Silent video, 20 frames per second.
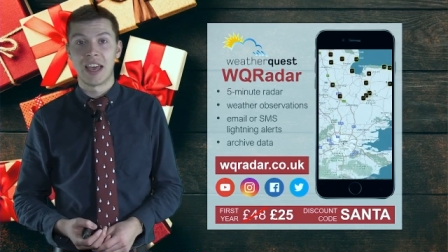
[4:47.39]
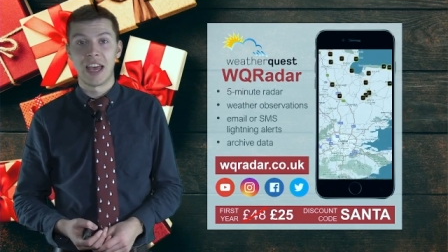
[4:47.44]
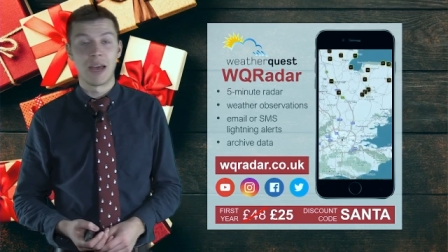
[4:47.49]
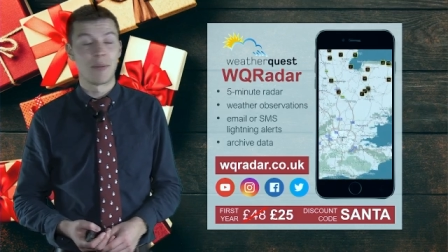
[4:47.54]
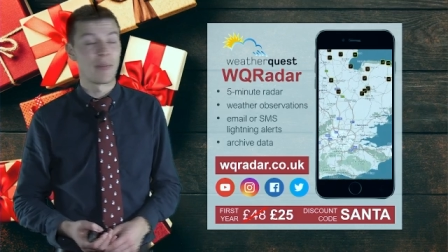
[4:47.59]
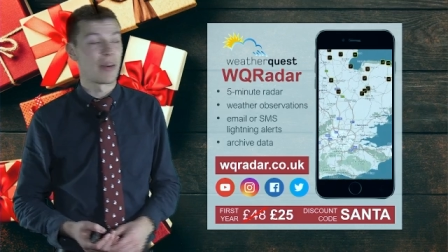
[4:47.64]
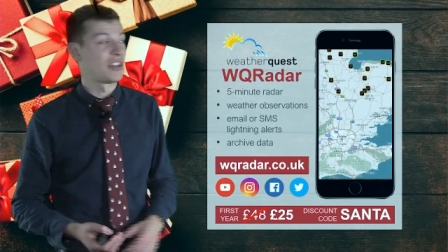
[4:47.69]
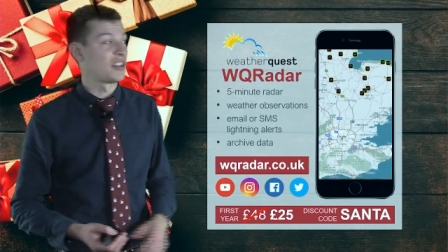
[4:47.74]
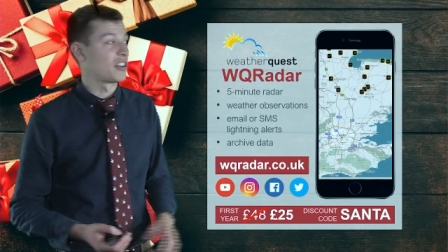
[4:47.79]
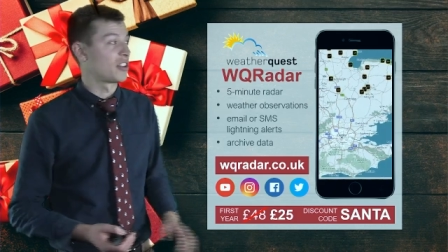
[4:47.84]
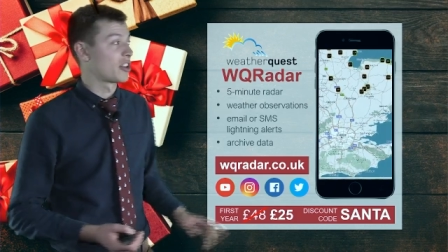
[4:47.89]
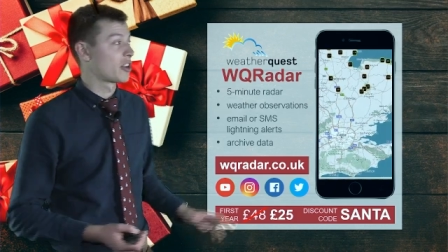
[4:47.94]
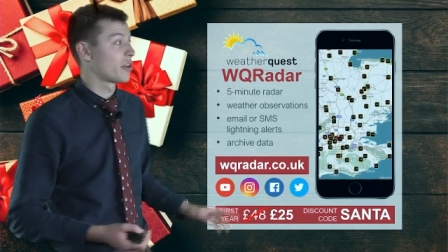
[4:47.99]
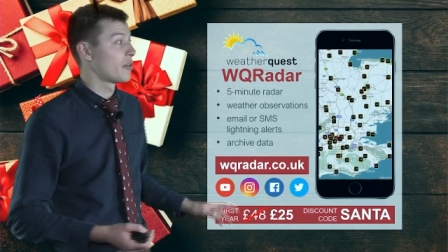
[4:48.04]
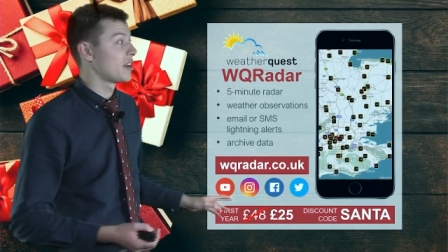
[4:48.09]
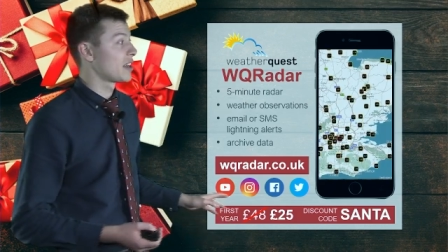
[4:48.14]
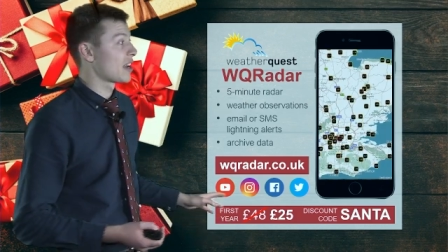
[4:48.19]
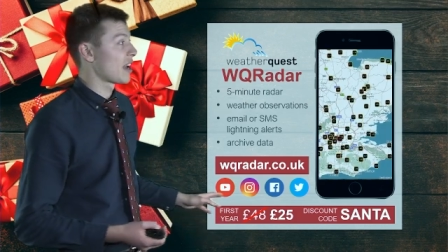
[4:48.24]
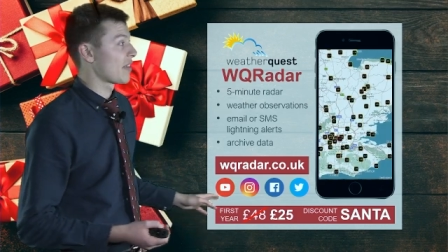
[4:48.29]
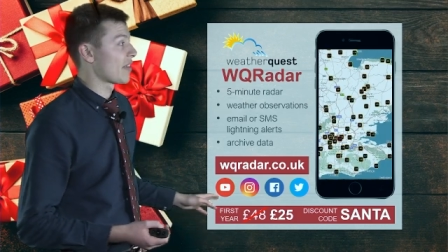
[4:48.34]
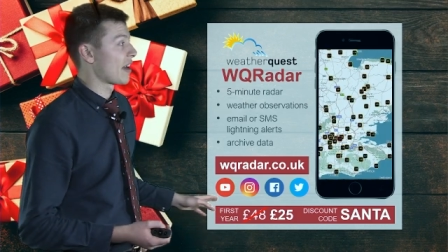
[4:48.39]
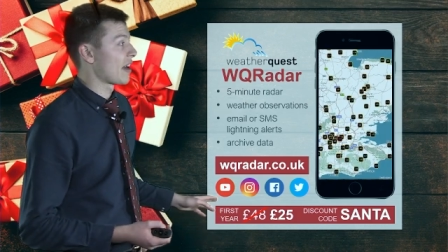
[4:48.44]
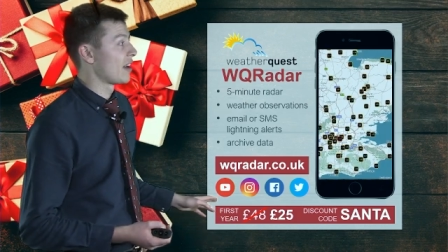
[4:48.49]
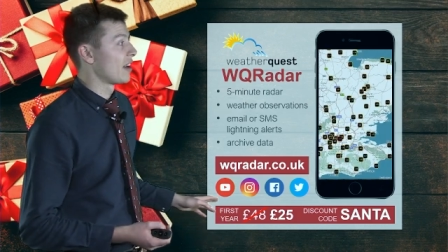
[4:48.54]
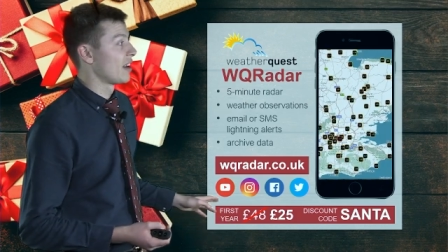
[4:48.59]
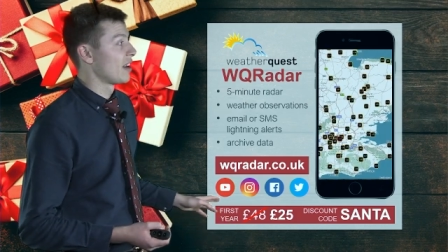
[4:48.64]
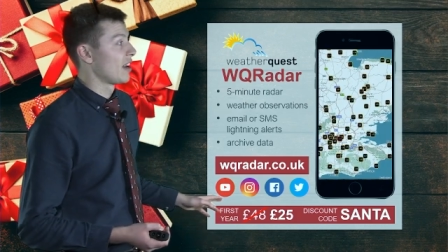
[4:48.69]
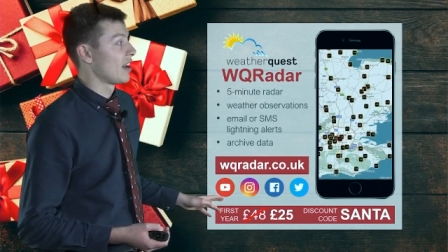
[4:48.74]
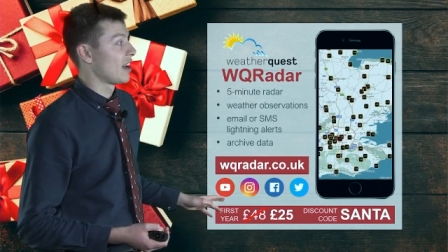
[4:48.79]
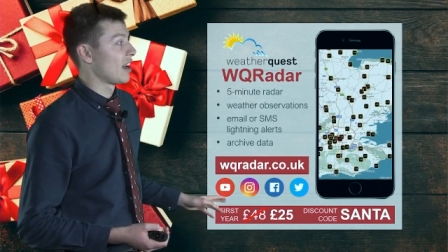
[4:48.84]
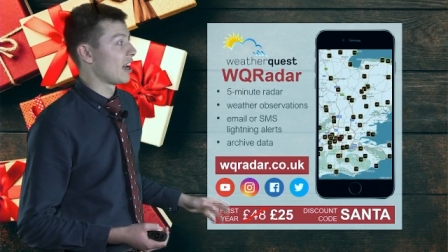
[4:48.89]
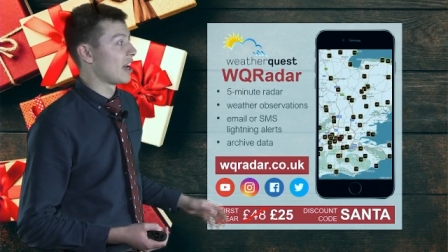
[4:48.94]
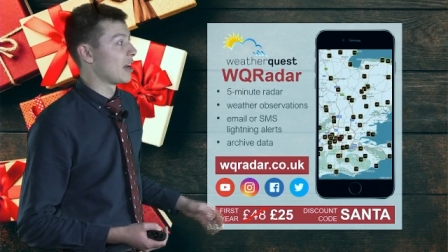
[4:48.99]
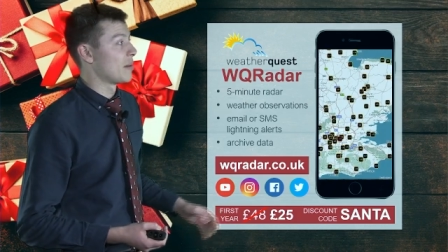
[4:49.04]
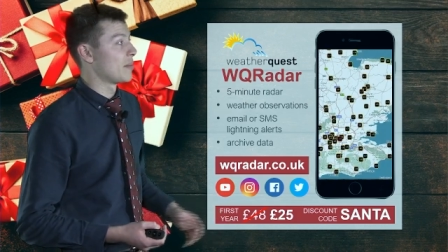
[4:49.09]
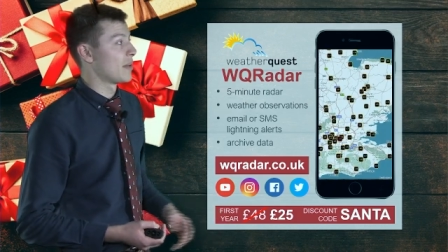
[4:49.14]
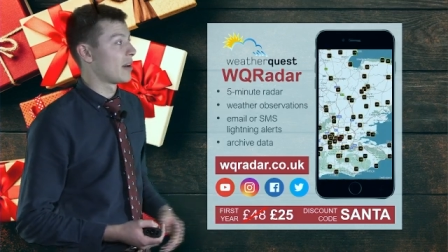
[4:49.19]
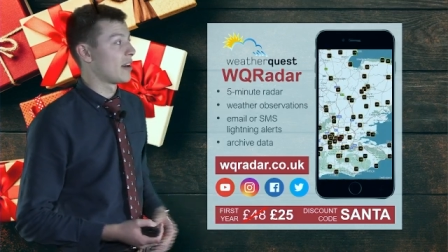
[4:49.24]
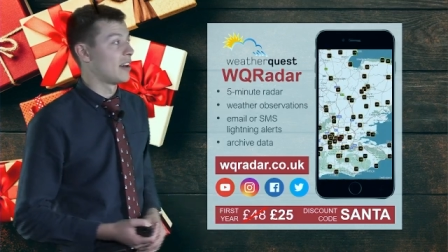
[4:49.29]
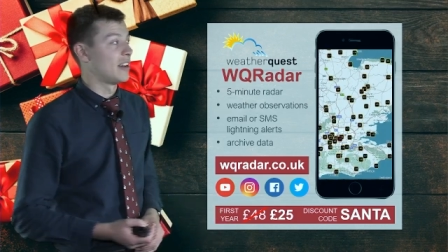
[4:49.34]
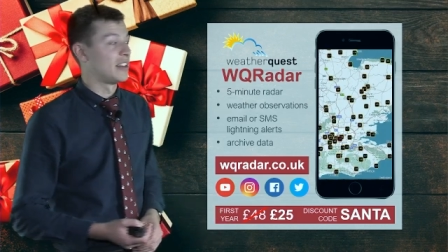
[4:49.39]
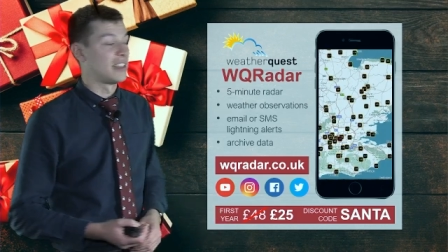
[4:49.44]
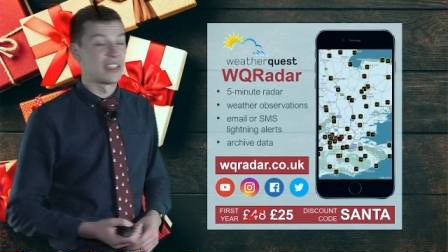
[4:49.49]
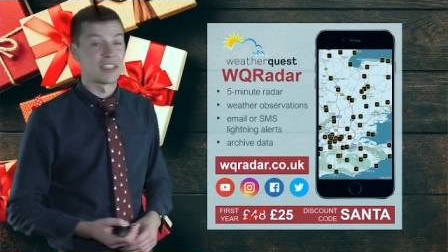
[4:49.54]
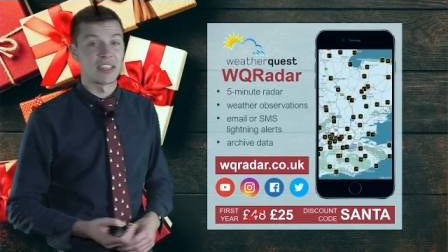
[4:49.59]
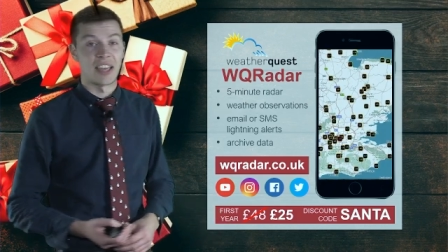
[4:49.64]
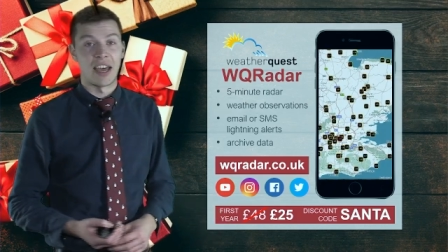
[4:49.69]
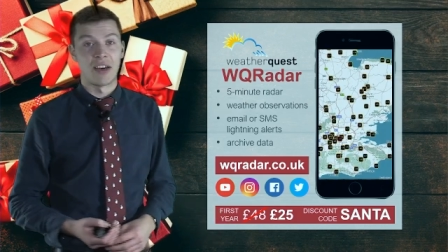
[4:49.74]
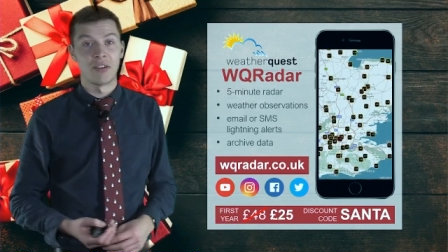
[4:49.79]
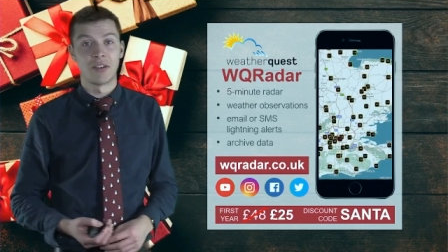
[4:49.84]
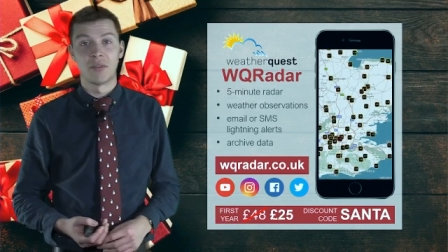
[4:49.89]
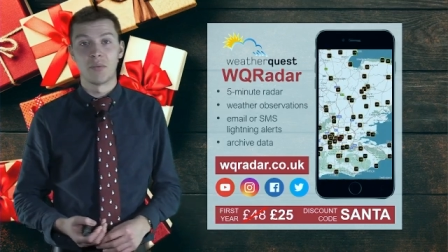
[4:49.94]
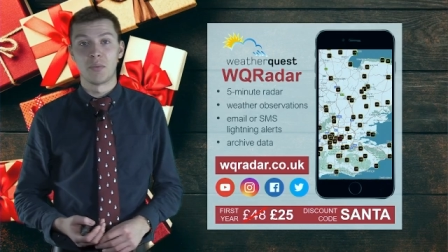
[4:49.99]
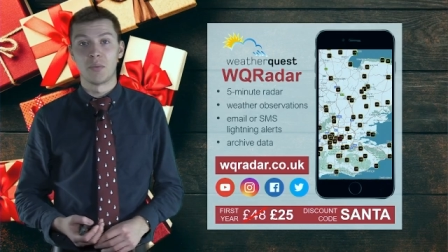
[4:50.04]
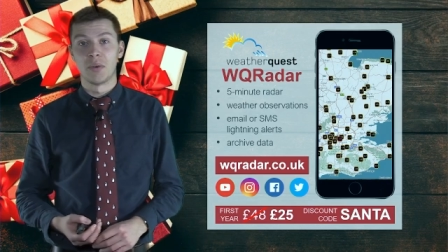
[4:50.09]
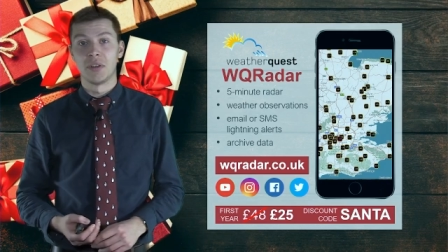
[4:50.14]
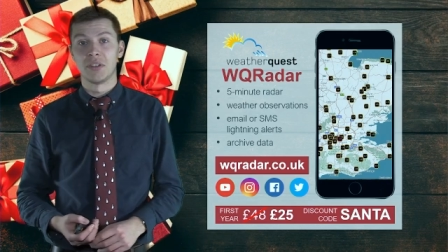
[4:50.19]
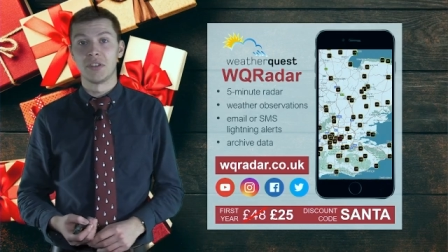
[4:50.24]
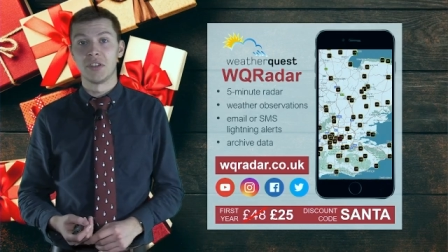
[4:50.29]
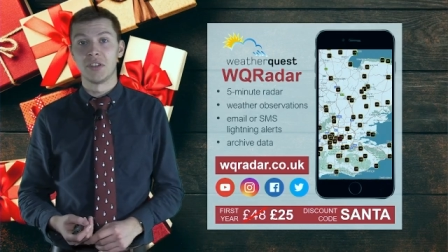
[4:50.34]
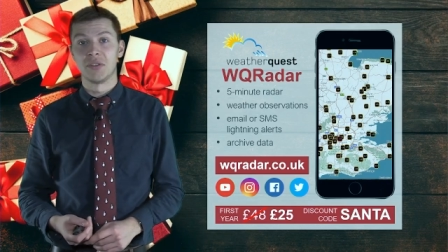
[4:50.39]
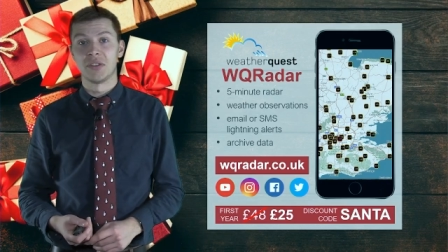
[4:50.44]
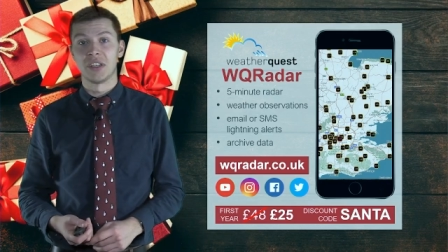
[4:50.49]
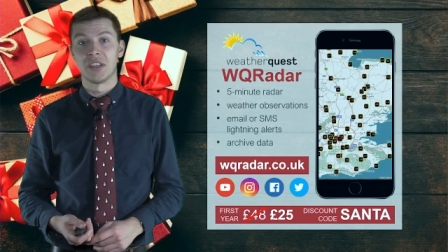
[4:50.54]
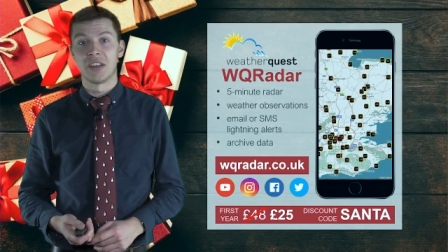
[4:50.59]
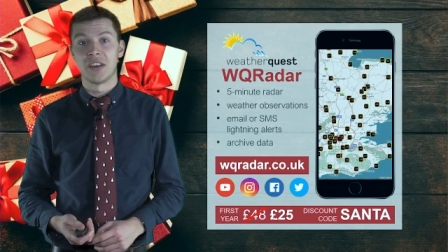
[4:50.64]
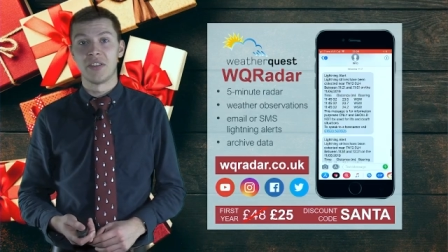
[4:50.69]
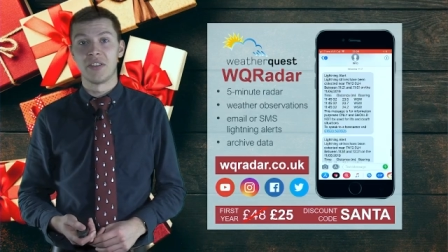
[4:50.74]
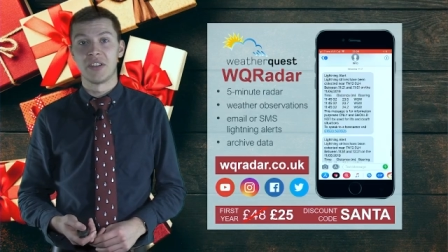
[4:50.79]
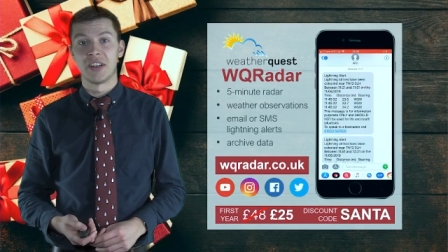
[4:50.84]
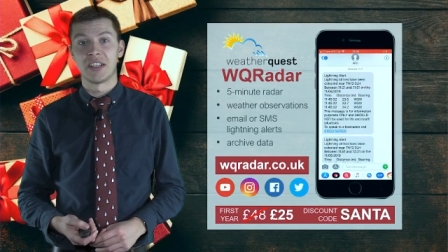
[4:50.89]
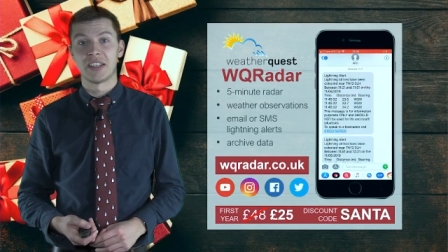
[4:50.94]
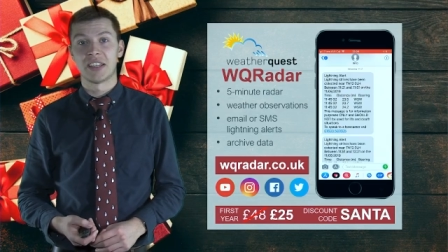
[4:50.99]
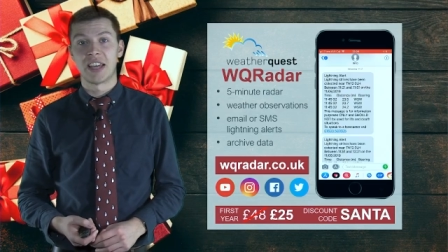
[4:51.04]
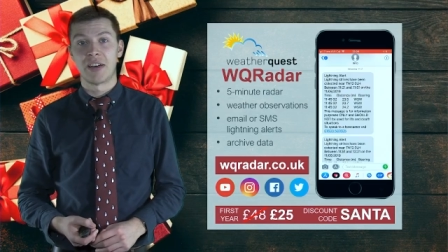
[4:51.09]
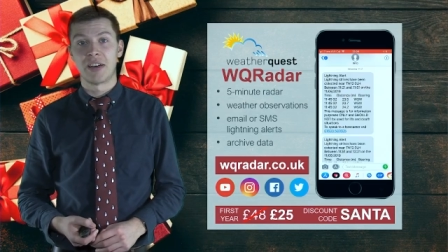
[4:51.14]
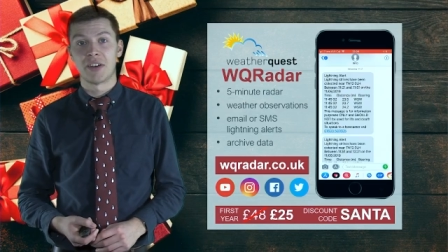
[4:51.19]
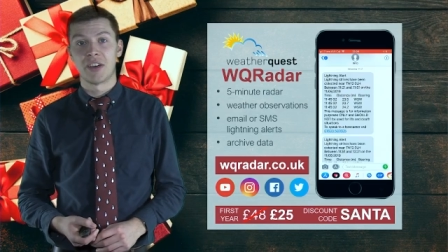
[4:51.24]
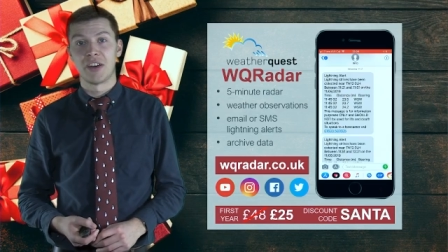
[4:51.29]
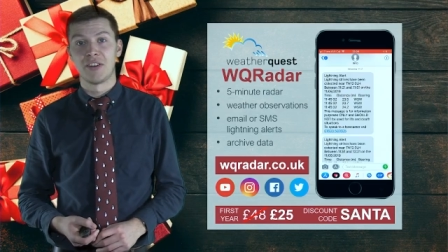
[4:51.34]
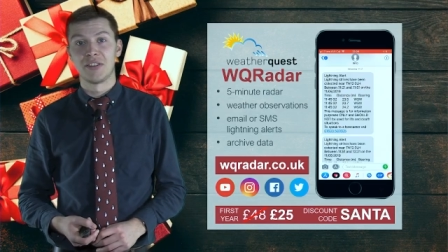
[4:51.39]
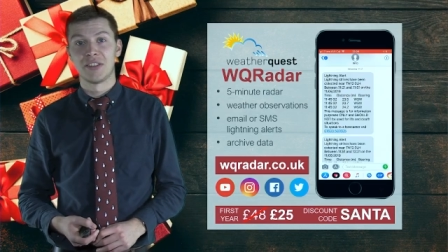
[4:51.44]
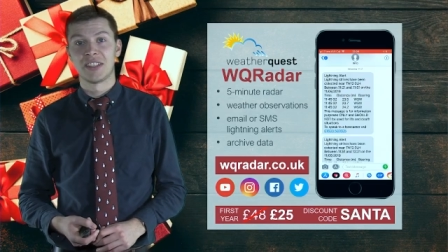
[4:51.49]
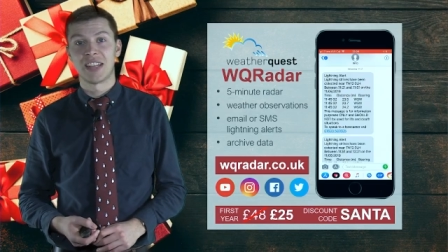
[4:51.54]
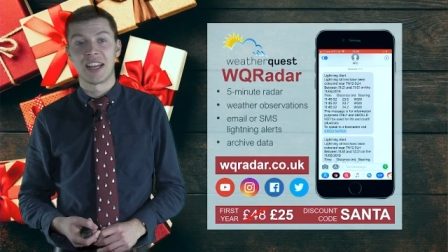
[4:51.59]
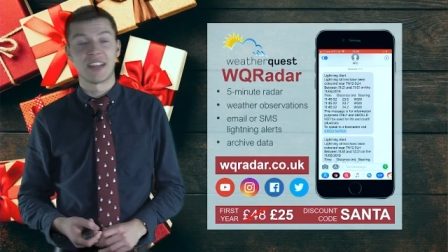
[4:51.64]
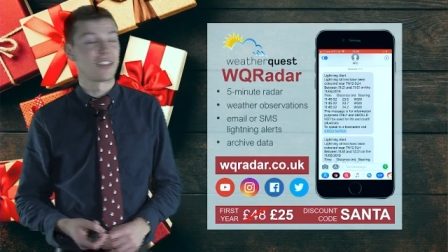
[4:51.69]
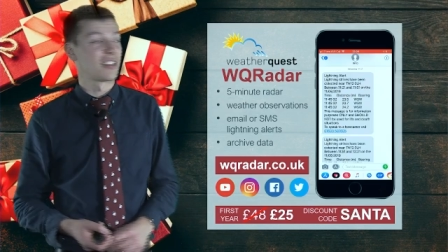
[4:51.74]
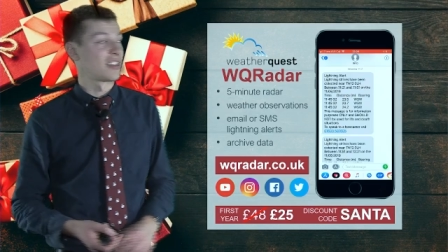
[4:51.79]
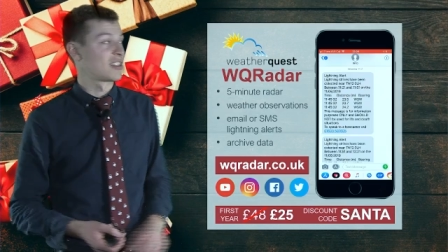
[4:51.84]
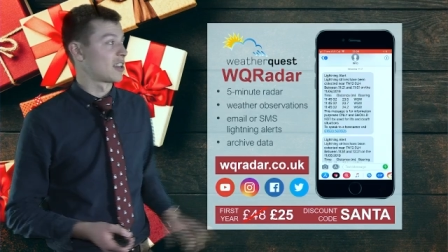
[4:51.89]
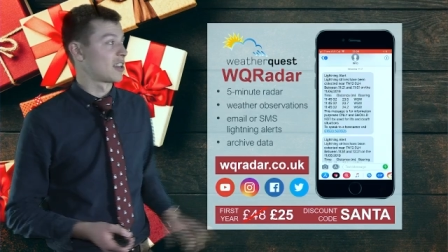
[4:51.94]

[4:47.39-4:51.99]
and you can currently get that at a discount with using the discount code Santa.